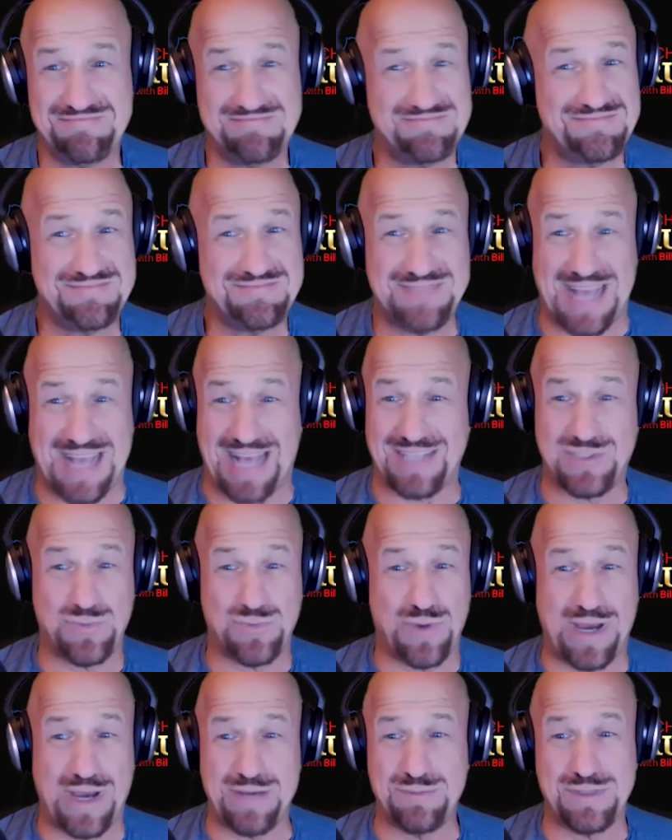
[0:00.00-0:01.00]
That's
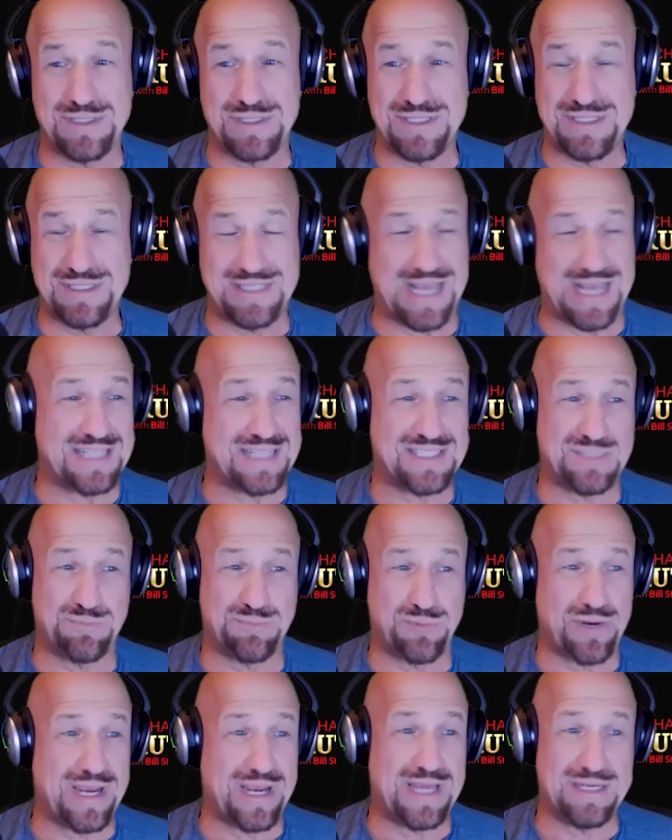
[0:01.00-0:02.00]
why that's
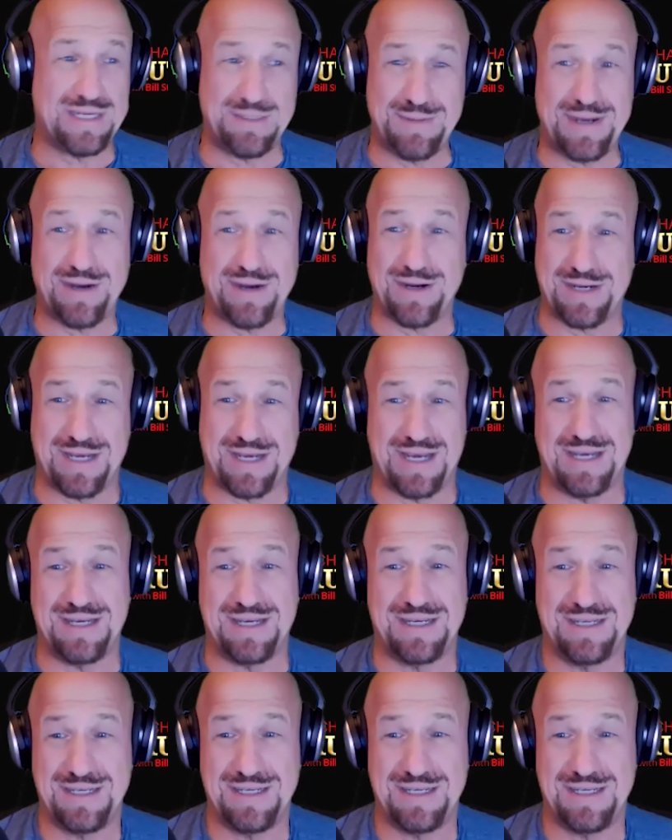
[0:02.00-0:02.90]
brand America.